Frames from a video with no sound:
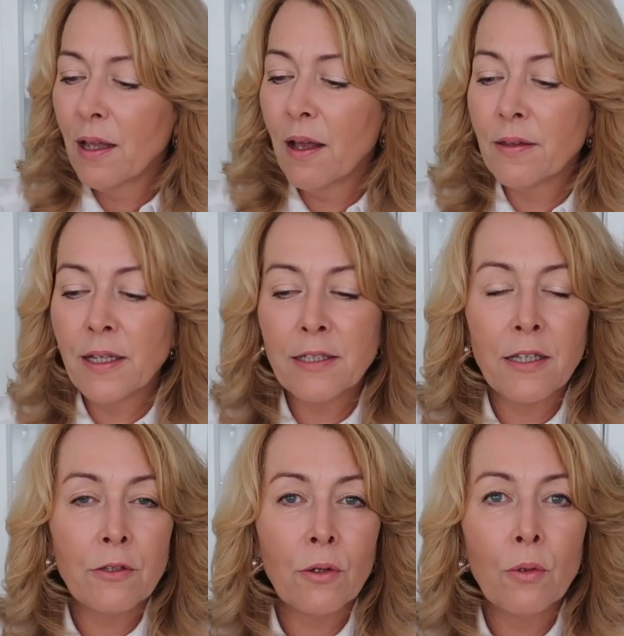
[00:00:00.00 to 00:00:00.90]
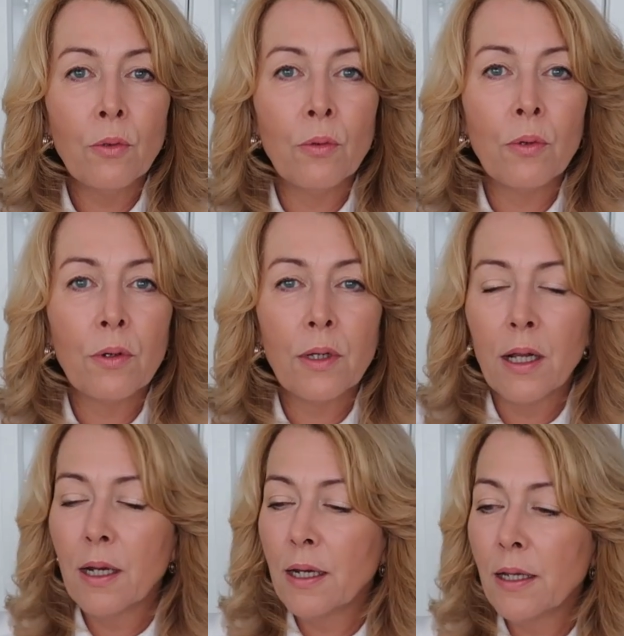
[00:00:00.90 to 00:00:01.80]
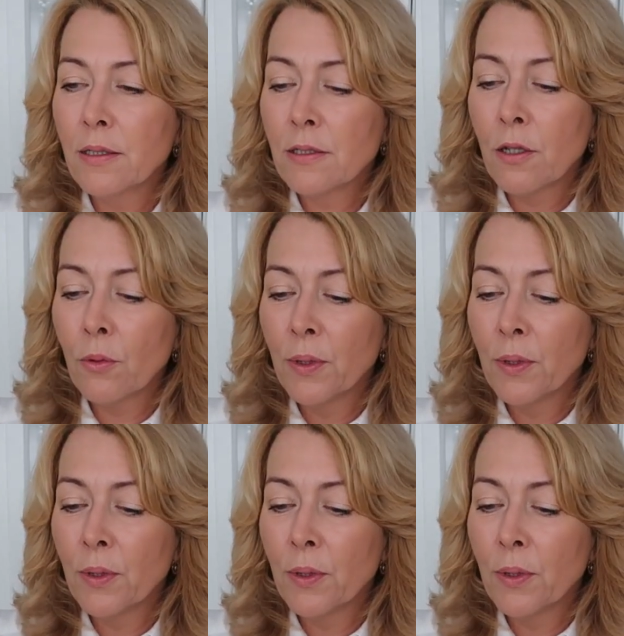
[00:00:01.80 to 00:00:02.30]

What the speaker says: And they said, oh, let us know